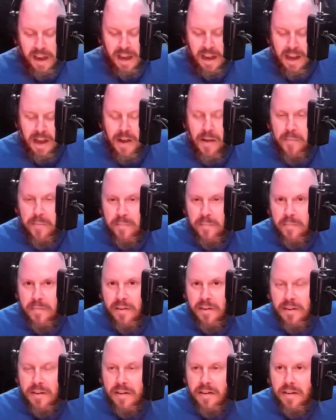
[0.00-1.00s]

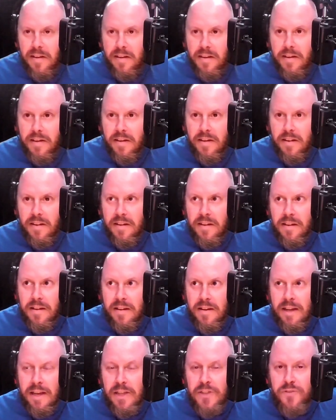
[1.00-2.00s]

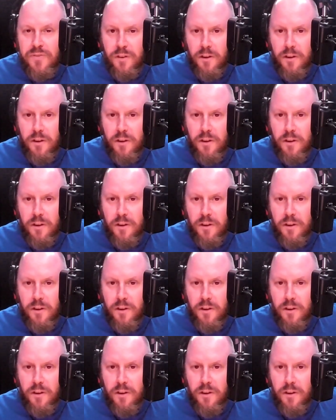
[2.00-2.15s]
As